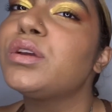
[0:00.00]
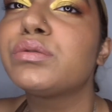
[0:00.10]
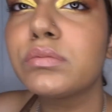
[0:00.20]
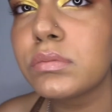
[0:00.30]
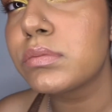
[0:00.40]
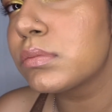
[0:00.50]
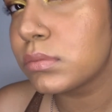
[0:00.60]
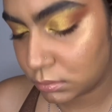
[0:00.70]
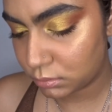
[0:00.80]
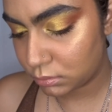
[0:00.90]

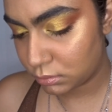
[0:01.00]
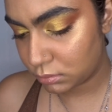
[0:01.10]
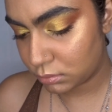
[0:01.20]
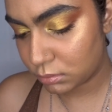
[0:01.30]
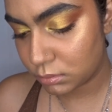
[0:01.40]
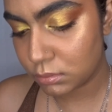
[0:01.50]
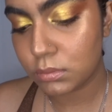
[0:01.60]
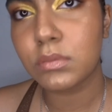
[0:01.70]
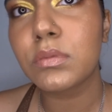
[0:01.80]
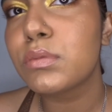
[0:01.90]
normal
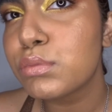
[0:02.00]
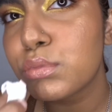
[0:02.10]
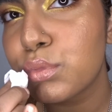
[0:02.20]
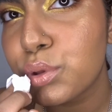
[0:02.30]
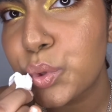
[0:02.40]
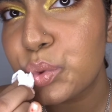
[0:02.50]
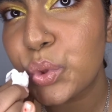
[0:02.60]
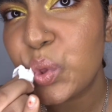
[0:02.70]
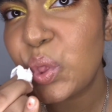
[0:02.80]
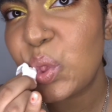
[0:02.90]
napkin and I
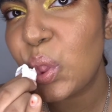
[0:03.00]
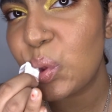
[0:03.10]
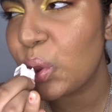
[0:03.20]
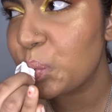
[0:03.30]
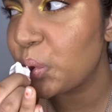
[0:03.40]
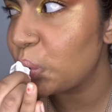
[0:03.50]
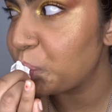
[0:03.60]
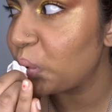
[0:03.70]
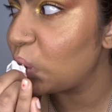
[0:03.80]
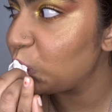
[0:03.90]
just dab my
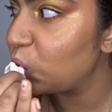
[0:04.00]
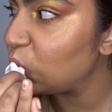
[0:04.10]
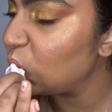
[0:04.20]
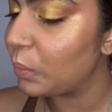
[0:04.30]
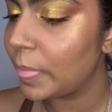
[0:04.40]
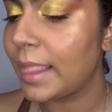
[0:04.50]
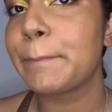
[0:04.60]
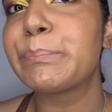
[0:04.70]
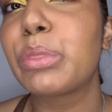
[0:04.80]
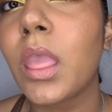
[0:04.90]
lips where
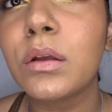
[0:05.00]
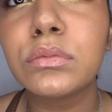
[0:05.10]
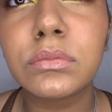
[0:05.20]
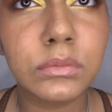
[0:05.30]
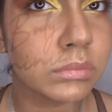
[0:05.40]
the